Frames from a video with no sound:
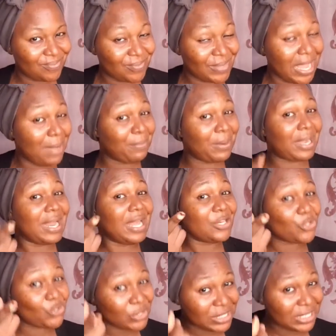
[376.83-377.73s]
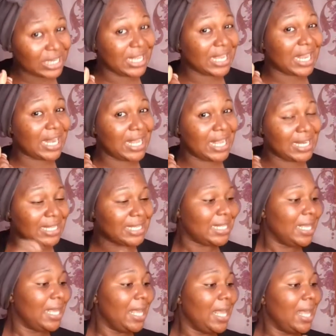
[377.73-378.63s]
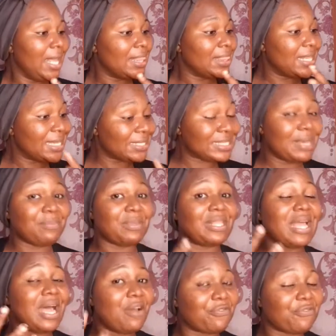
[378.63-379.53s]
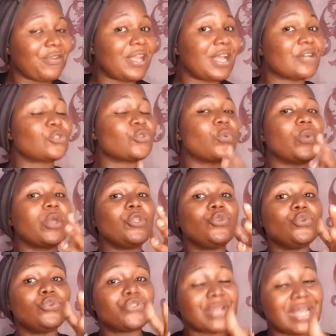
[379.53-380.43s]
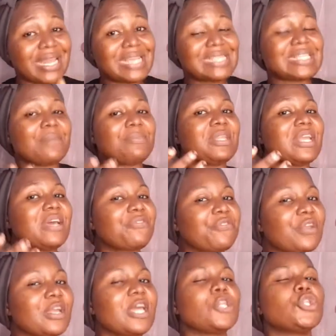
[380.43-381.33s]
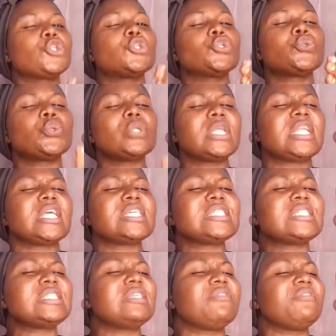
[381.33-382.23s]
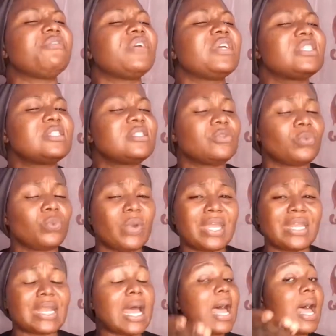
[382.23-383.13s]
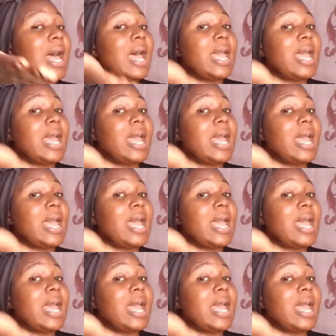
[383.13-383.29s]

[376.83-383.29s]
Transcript: I'm glad you stated clearly that I'm in Africa. So when you realize I'm in Africa, you should know that there is difference in weather.